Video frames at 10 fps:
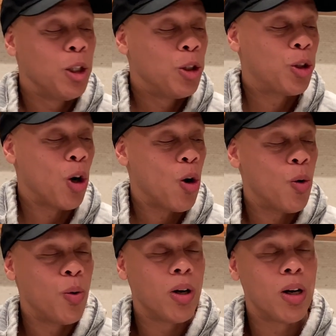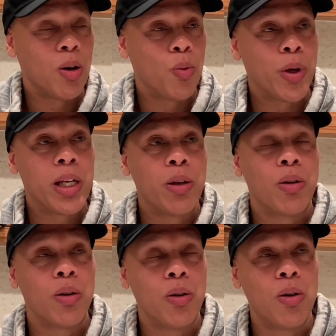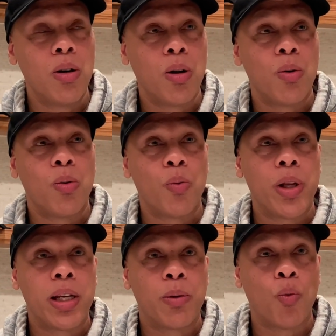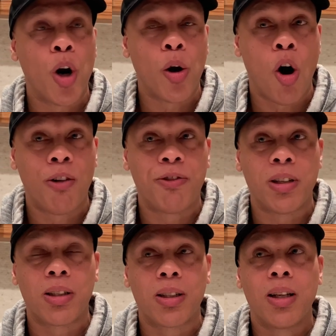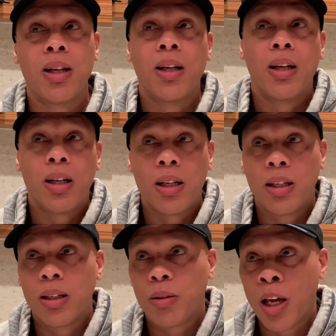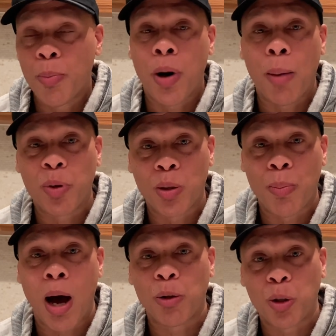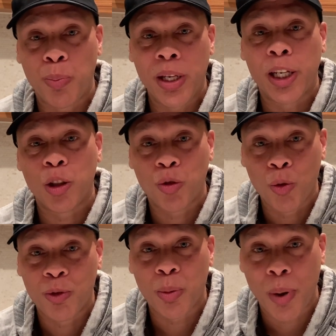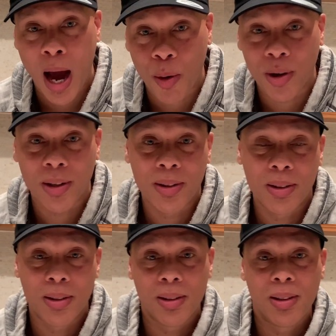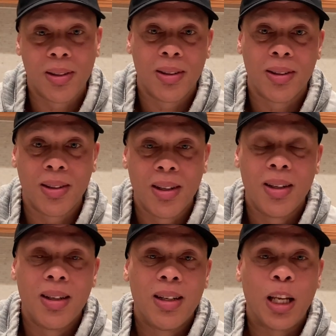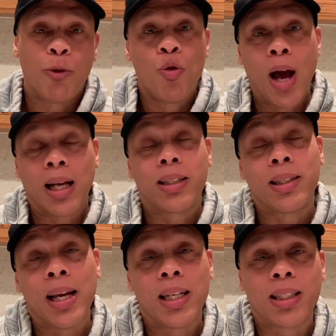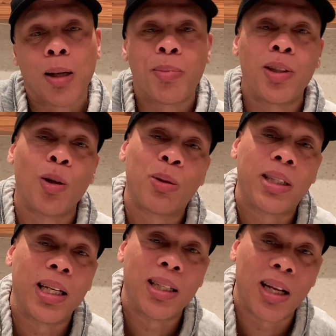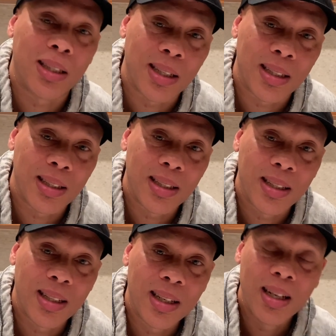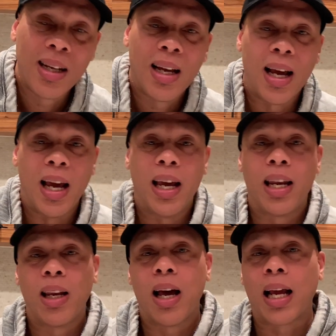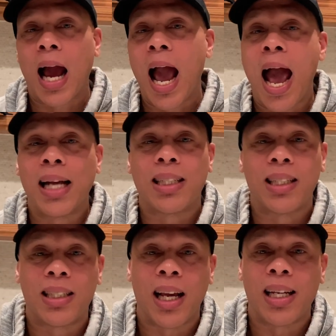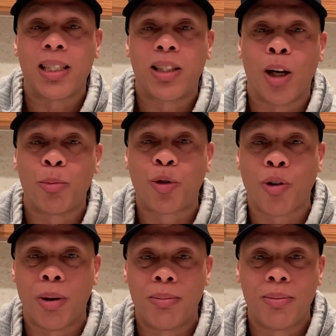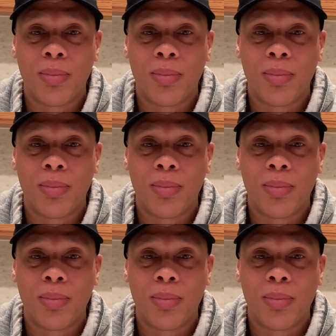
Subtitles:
So when he when he won office, hip hop is about speaking truth to power. If you're not saying something, don't say nothing. And like I had to say, dump Trump.